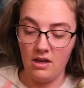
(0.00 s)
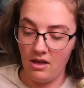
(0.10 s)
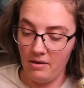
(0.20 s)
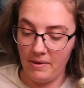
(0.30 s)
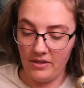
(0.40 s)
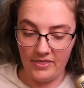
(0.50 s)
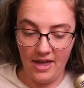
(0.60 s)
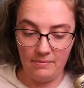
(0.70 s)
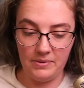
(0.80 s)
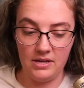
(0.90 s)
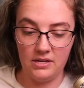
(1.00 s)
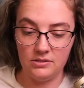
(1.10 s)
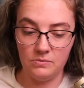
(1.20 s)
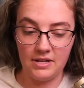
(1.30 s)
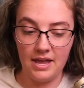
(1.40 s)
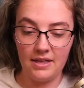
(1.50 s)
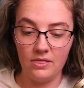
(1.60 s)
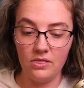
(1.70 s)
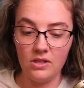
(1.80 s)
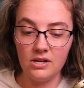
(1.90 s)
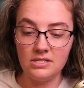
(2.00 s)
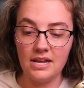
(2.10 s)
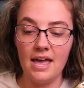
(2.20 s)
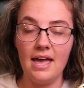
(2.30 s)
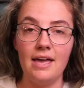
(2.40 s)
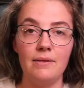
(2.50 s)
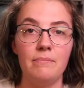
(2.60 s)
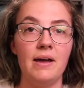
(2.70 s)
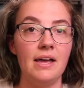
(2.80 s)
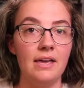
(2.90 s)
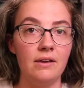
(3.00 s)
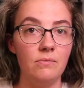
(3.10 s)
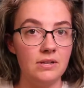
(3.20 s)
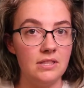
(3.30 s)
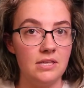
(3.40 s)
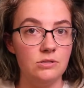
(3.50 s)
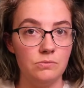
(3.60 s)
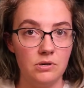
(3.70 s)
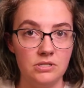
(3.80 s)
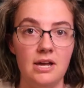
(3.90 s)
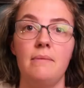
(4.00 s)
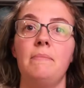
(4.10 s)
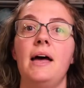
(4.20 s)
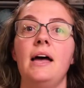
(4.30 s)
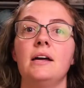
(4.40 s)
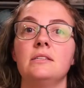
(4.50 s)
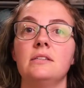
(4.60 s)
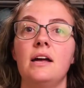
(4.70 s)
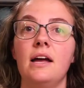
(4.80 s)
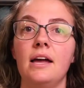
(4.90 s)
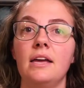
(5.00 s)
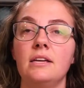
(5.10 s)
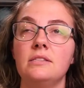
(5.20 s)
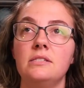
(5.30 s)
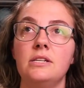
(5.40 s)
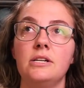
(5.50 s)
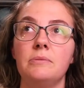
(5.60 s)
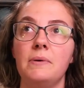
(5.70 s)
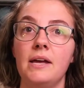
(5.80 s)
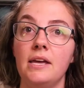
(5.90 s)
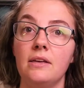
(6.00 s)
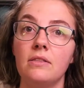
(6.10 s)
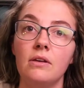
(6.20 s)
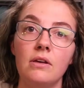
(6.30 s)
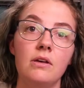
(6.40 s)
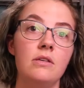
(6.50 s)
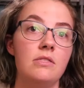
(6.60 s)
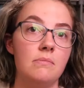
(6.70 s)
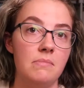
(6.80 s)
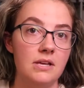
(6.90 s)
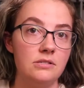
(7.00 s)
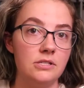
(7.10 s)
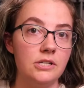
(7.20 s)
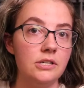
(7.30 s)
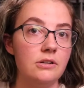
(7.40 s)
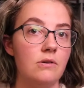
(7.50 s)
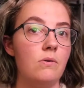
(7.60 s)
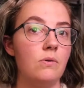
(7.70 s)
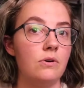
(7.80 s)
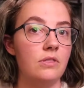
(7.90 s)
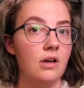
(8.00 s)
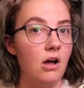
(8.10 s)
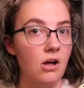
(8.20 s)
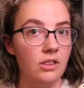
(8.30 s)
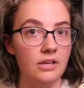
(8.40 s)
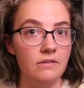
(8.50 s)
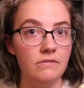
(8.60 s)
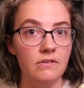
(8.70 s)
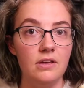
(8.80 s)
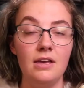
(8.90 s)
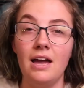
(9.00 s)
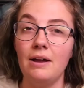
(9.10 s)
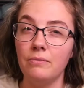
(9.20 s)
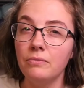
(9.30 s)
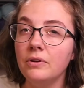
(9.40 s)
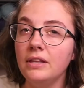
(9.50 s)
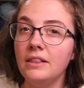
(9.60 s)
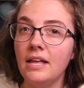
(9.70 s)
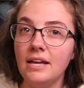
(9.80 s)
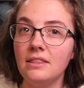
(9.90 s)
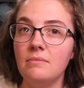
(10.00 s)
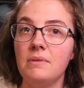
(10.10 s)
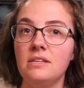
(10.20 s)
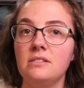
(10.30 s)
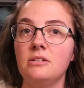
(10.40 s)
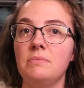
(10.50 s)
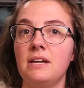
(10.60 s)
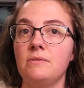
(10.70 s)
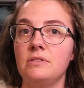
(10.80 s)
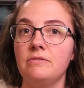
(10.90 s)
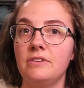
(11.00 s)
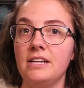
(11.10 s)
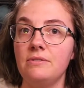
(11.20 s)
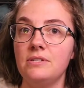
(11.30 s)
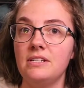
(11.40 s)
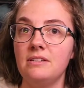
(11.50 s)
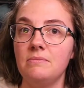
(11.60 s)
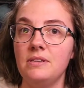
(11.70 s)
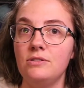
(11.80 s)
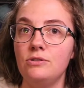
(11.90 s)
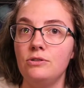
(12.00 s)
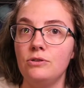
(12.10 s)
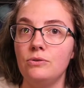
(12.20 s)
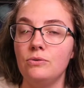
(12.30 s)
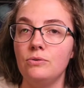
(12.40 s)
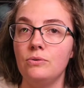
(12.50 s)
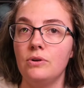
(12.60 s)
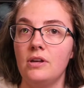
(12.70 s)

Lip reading: about that, because when I looked at buying one of these roll top bags, I considered buying the mustard or the olive. I really liked the mustard, but I was afraid it was going to be too